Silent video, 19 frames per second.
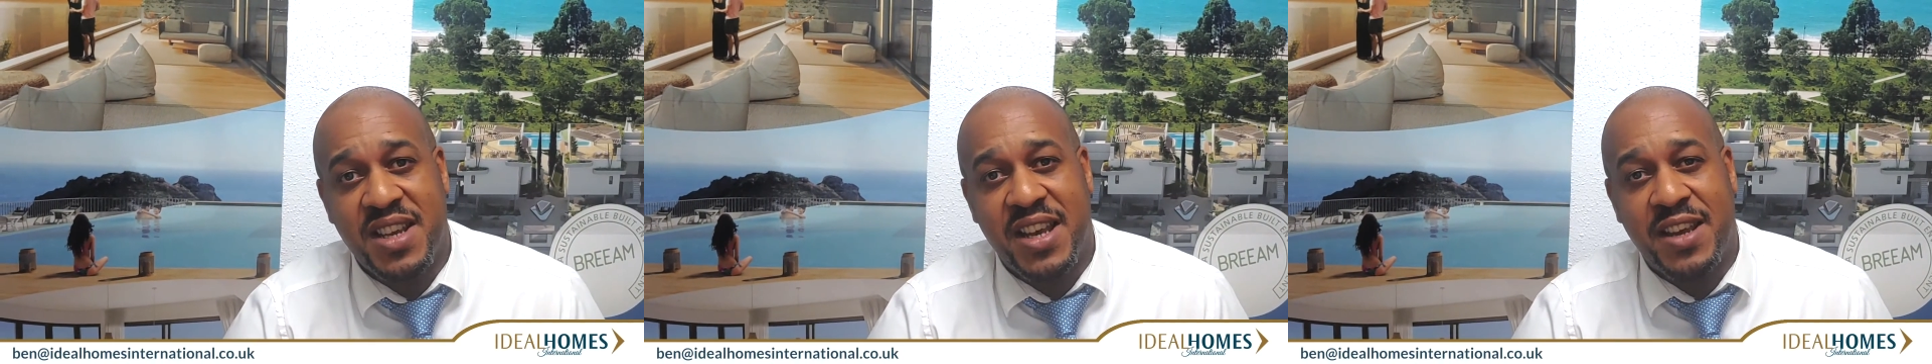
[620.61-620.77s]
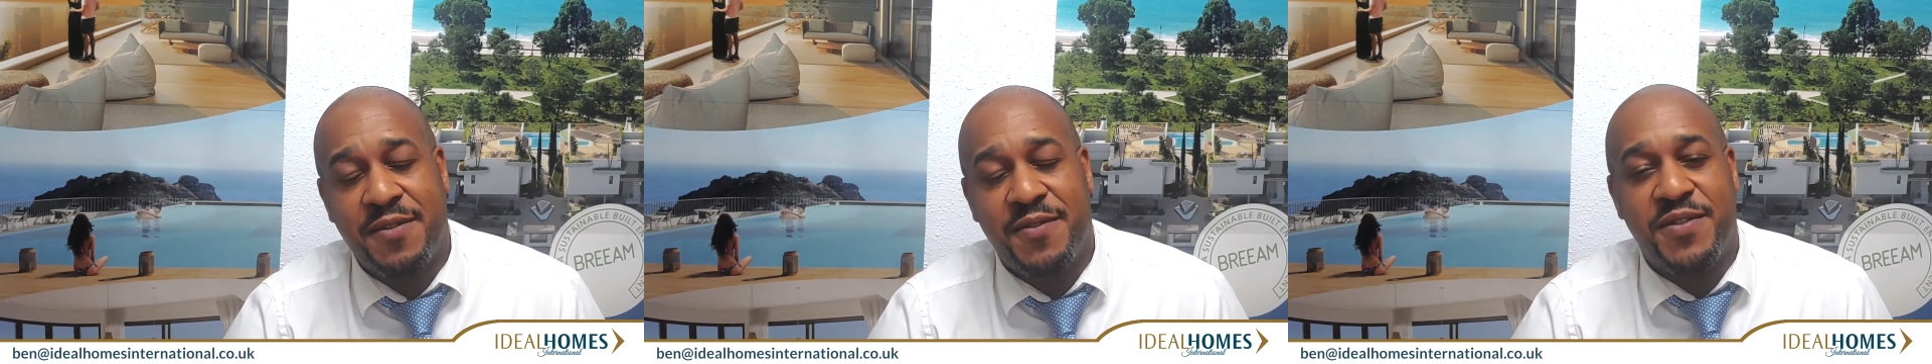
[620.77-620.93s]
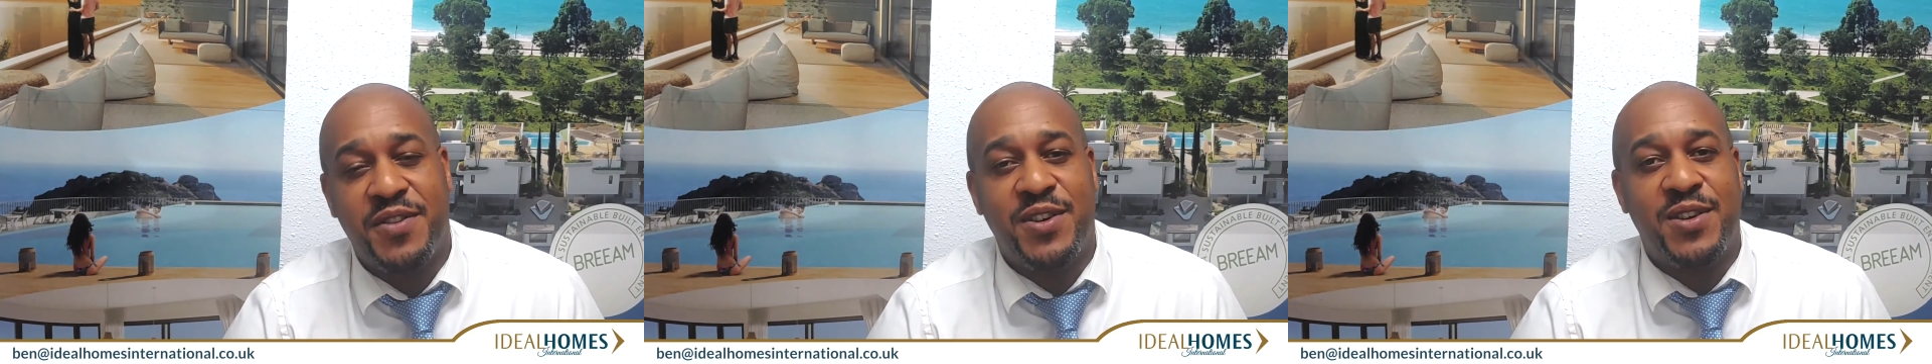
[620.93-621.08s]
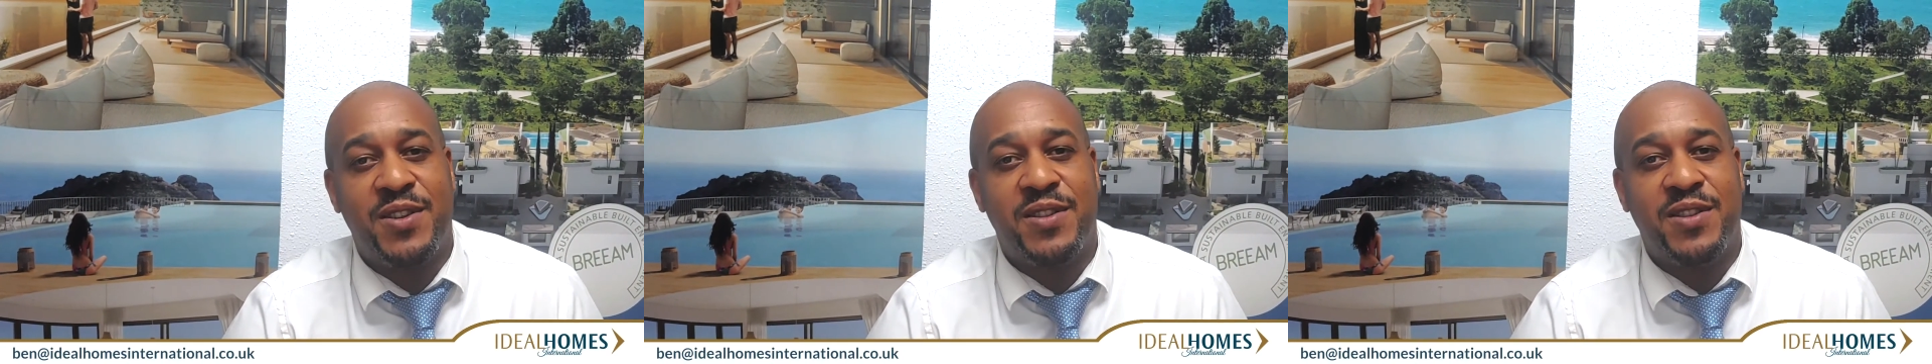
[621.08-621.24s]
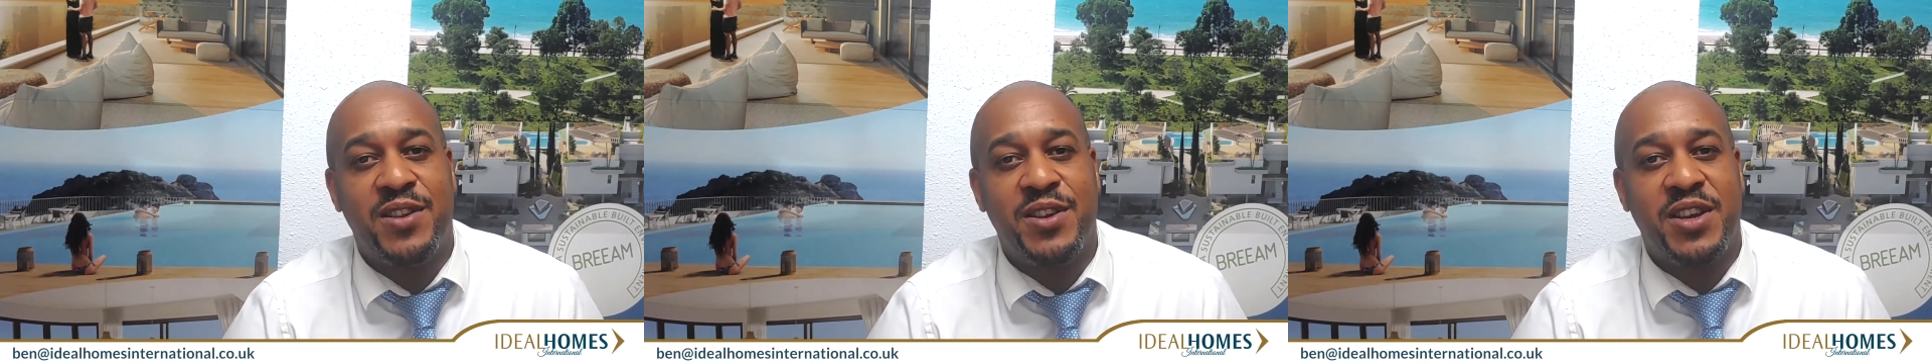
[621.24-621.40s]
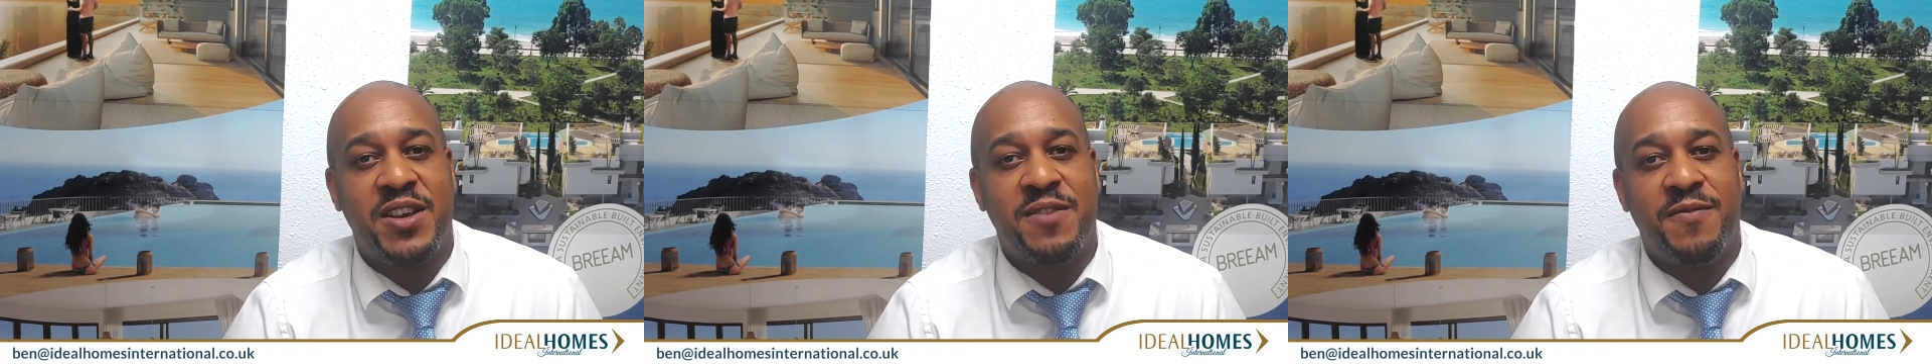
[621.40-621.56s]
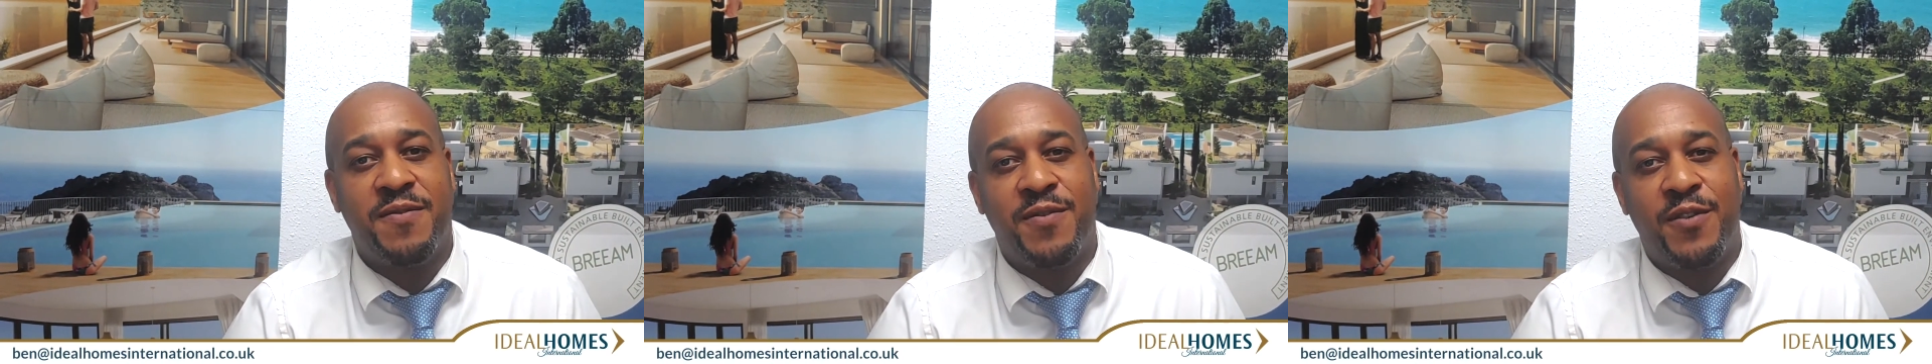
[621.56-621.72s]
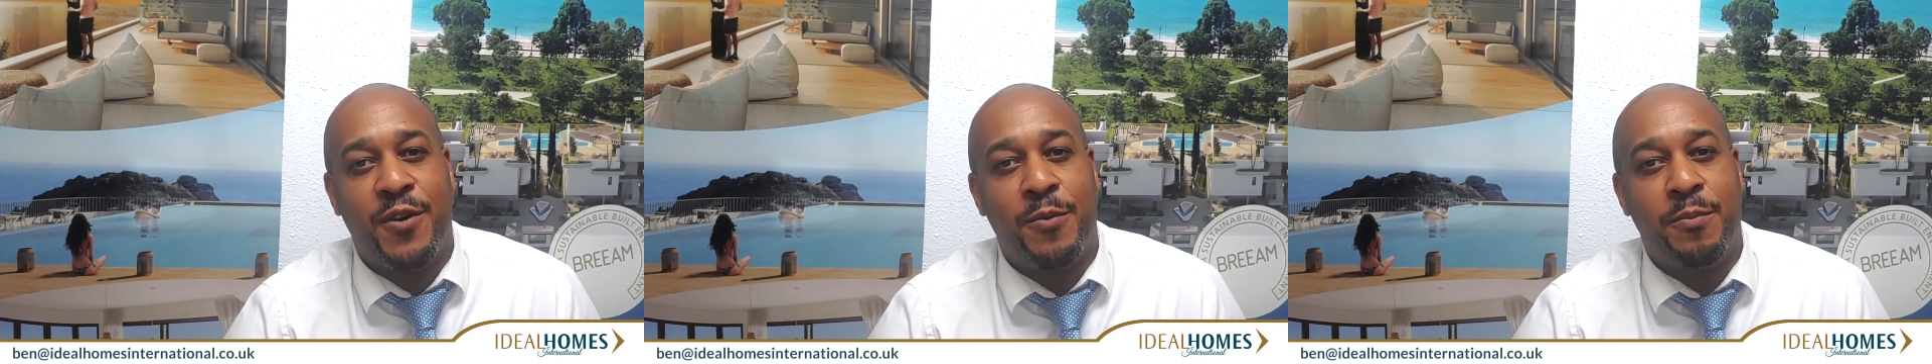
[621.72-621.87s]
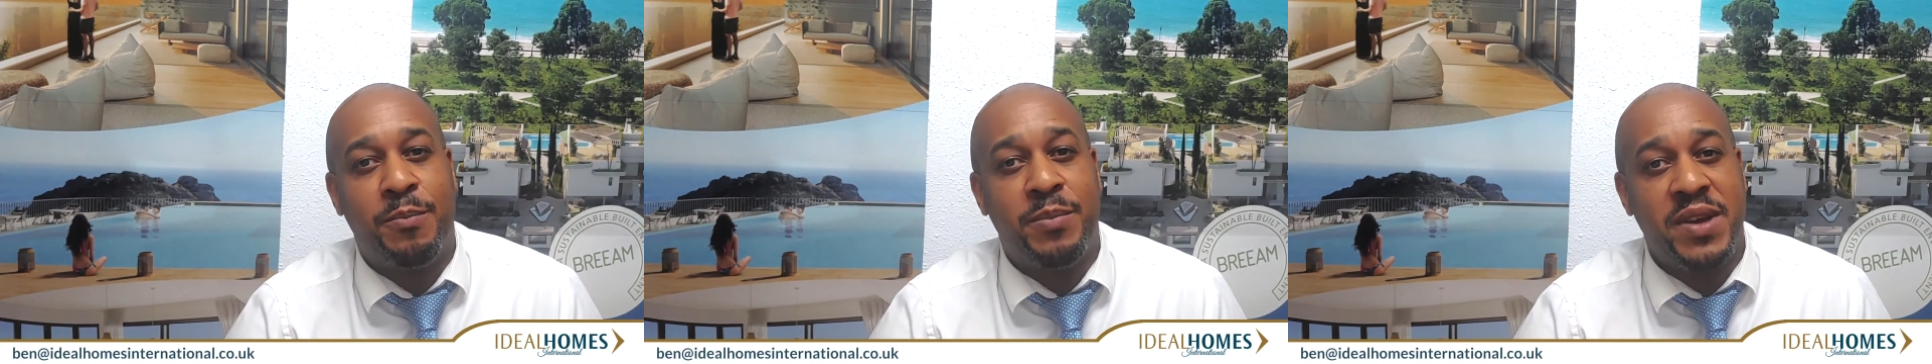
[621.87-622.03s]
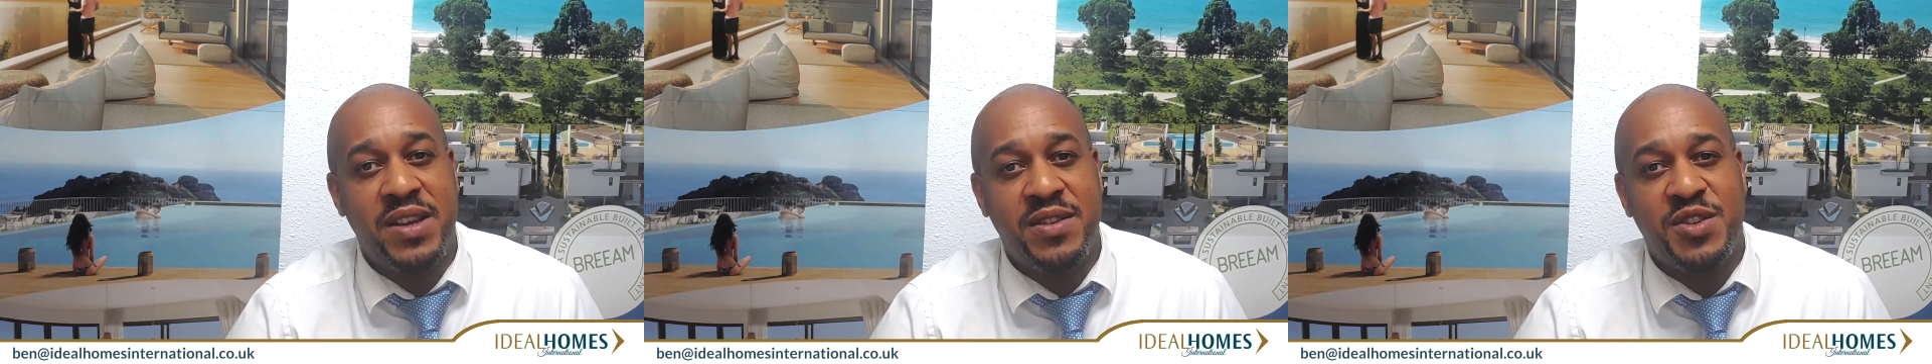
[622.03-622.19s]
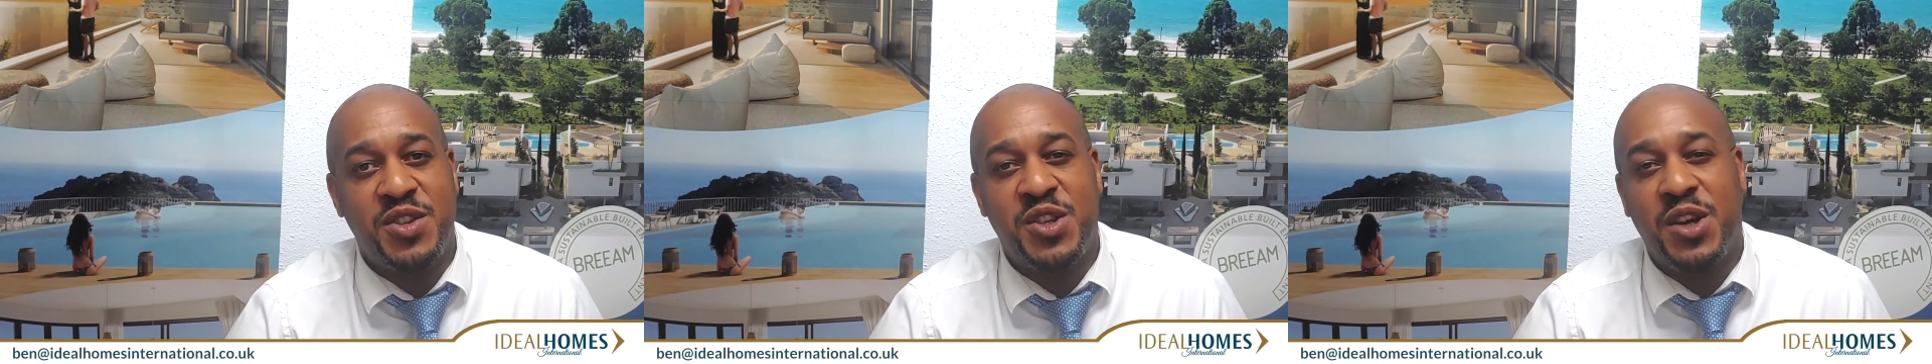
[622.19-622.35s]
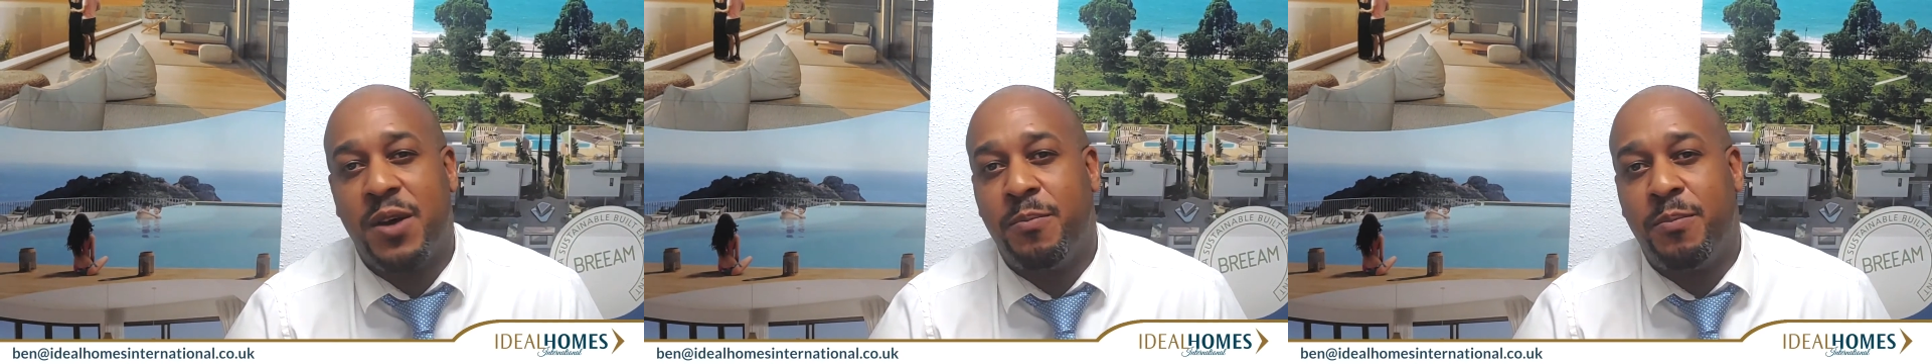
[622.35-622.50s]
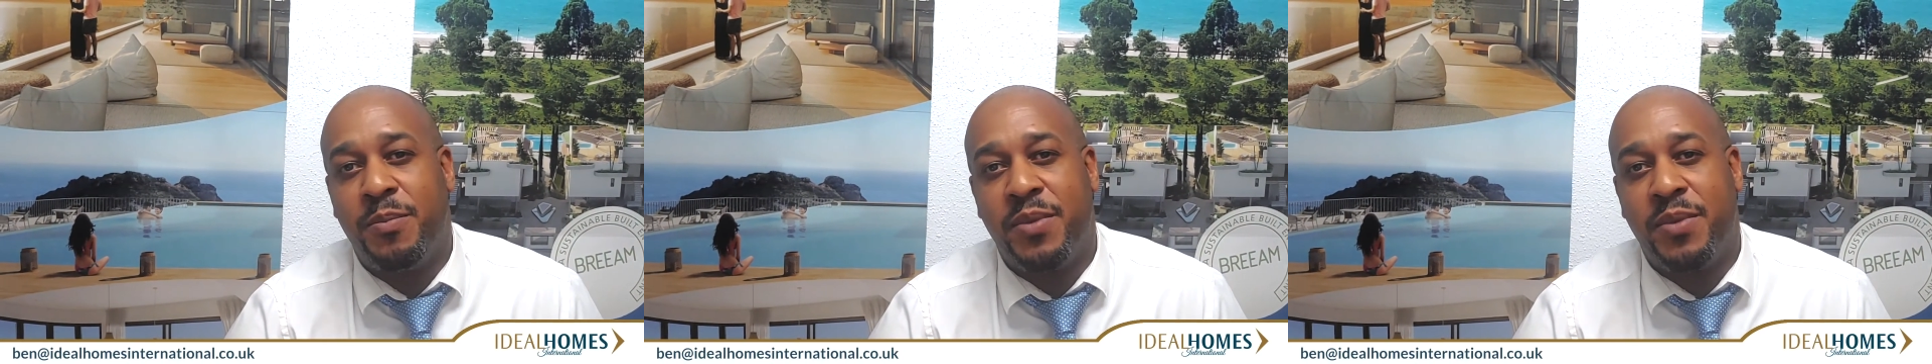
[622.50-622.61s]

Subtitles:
if you're looking for picture